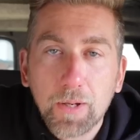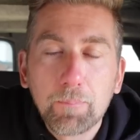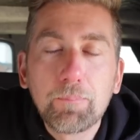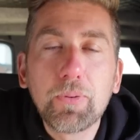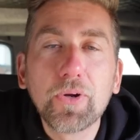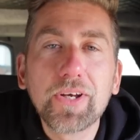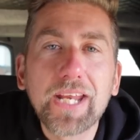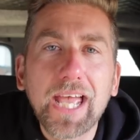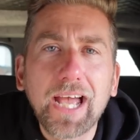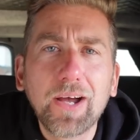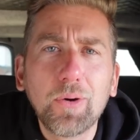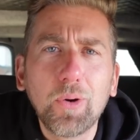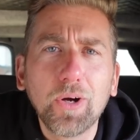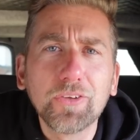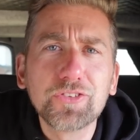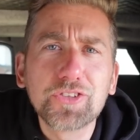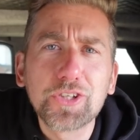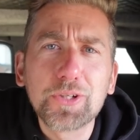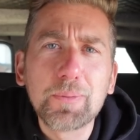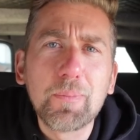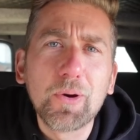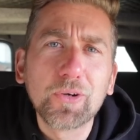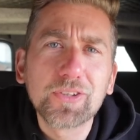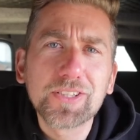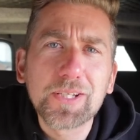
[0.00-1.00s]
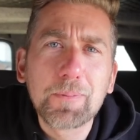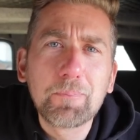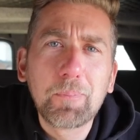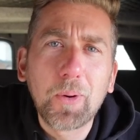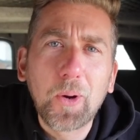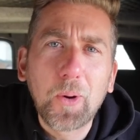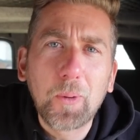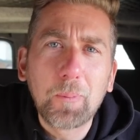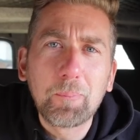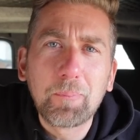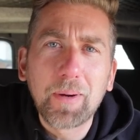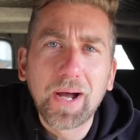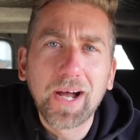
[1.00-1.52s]
But now onto the most
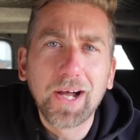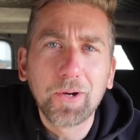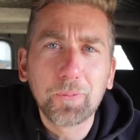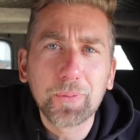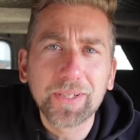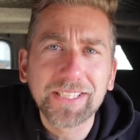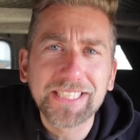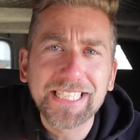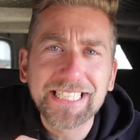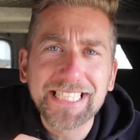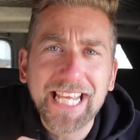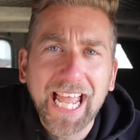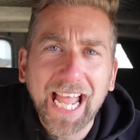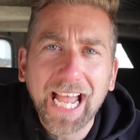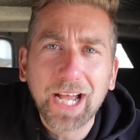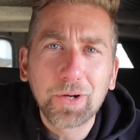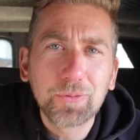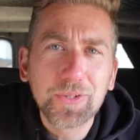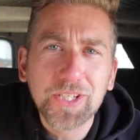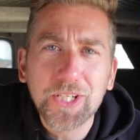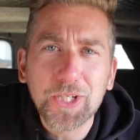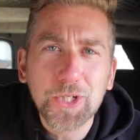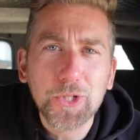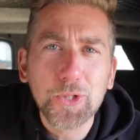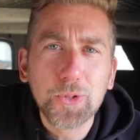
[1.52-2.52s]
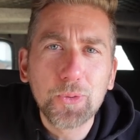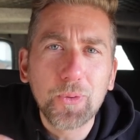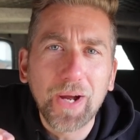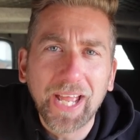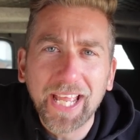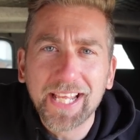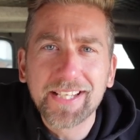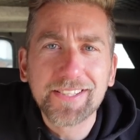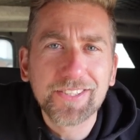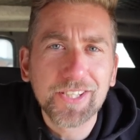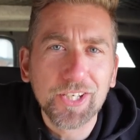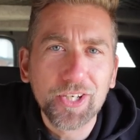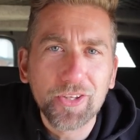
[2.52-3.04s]
important part, which is how do you
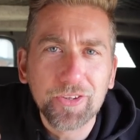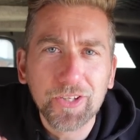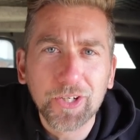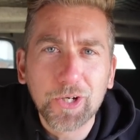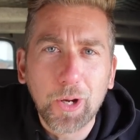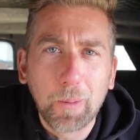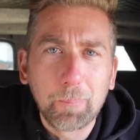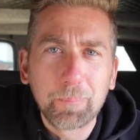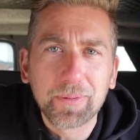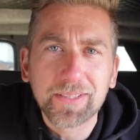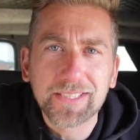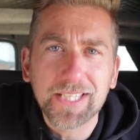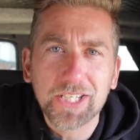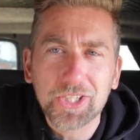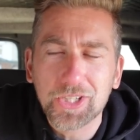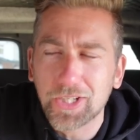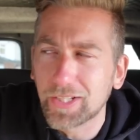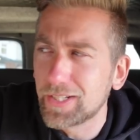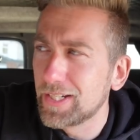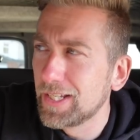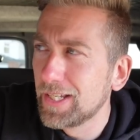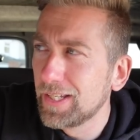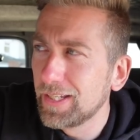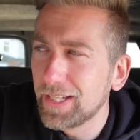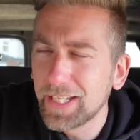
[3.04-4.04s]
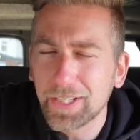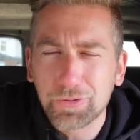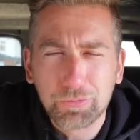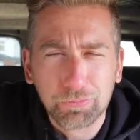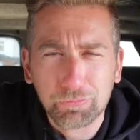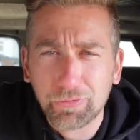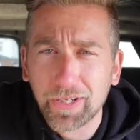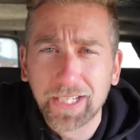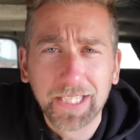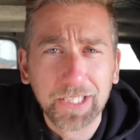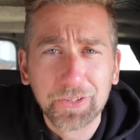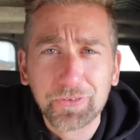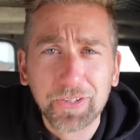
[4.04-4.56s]
enter the competition? It's
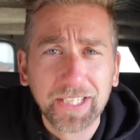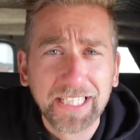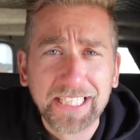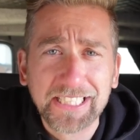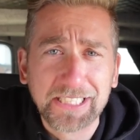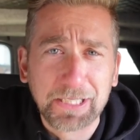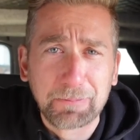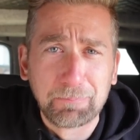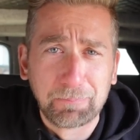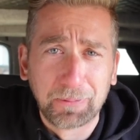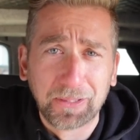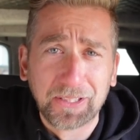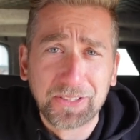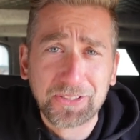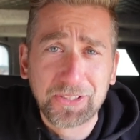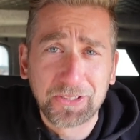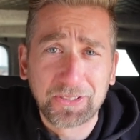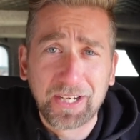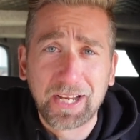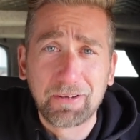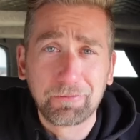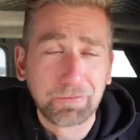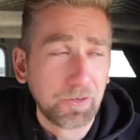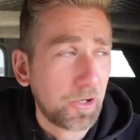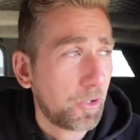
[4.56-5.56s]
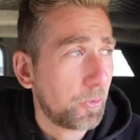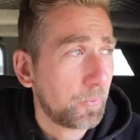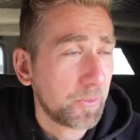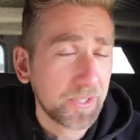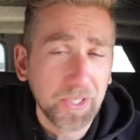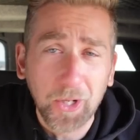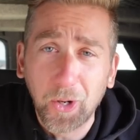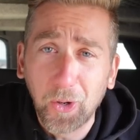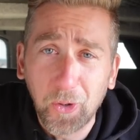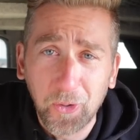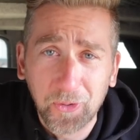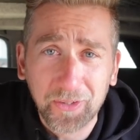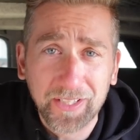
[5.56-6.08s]
really, really simple and straightforward.
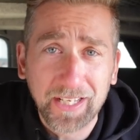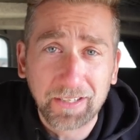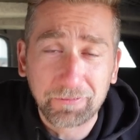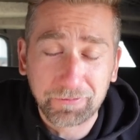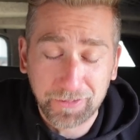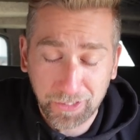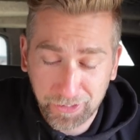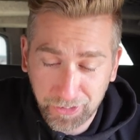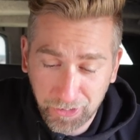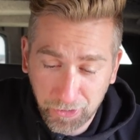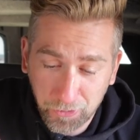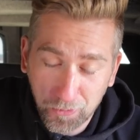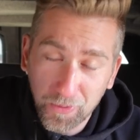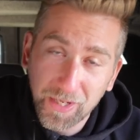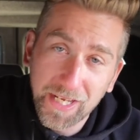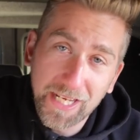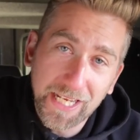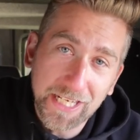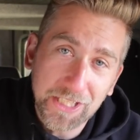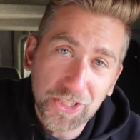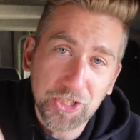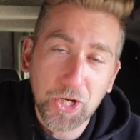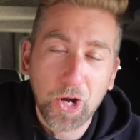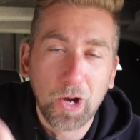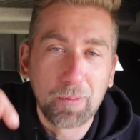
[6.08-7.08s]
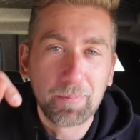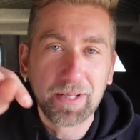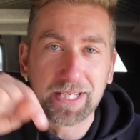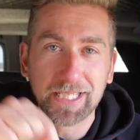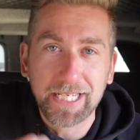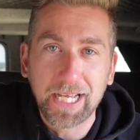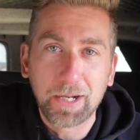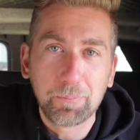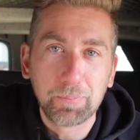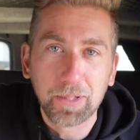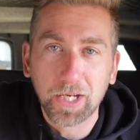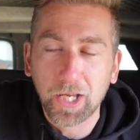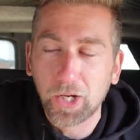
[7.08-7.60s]
All you have to do is comment
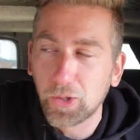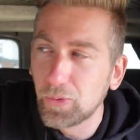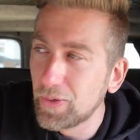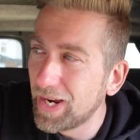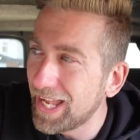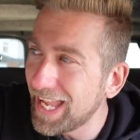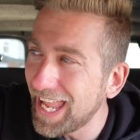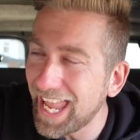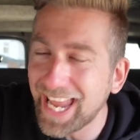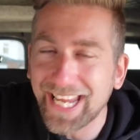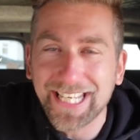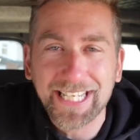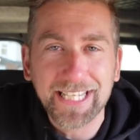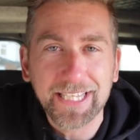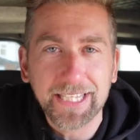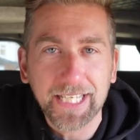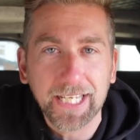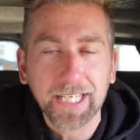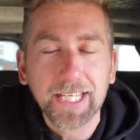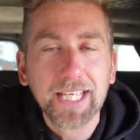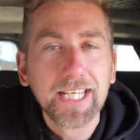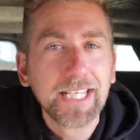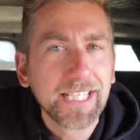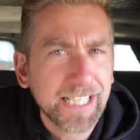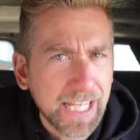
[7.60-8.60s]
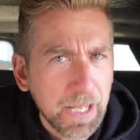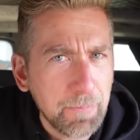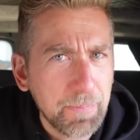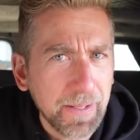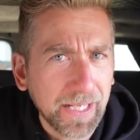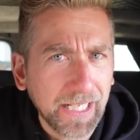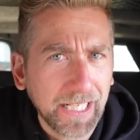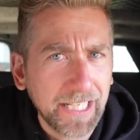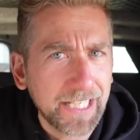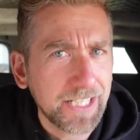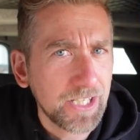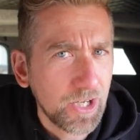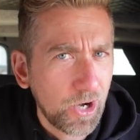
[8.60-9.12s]
down below. Anything. Keep it
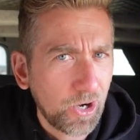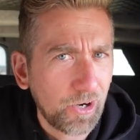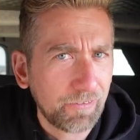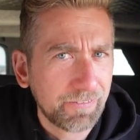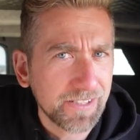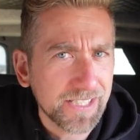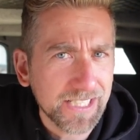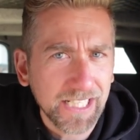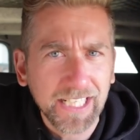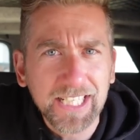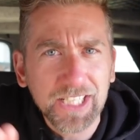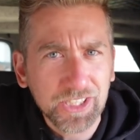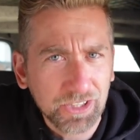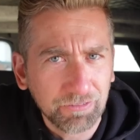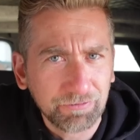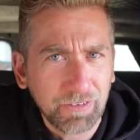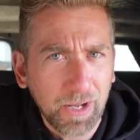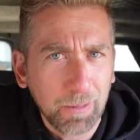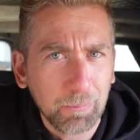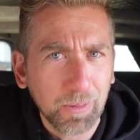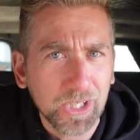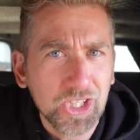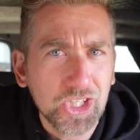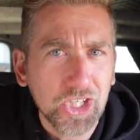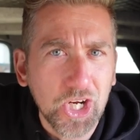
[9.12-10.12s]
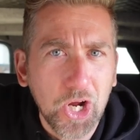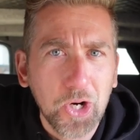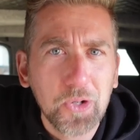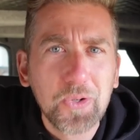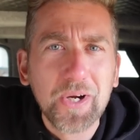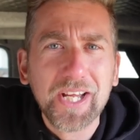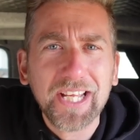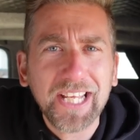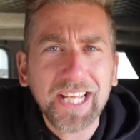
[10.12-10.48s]
clean, obviously. It's a family show.